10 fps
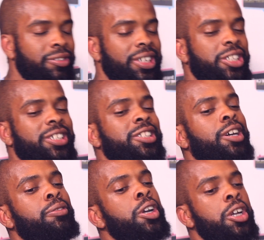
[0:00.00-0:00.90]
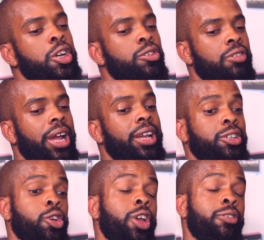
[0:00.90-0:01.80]
religious stuff, right?
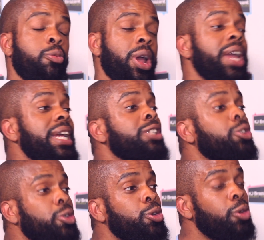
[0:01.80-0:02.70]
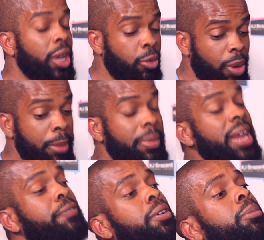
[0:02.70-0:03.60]
So if we're
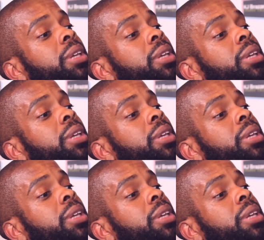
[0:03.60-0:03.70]
made from the